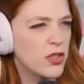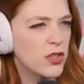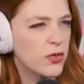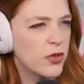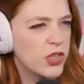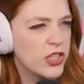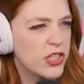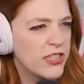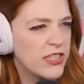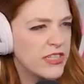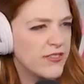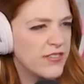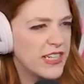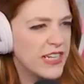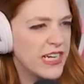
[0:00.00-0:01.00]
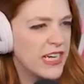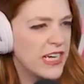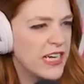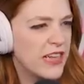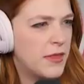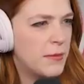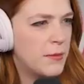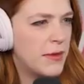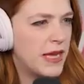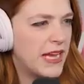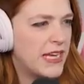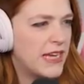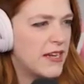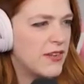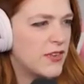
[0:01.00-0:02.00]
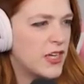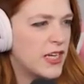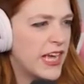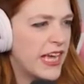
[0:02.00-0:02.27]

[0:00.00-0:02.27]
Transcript: You're watching TV. The maid never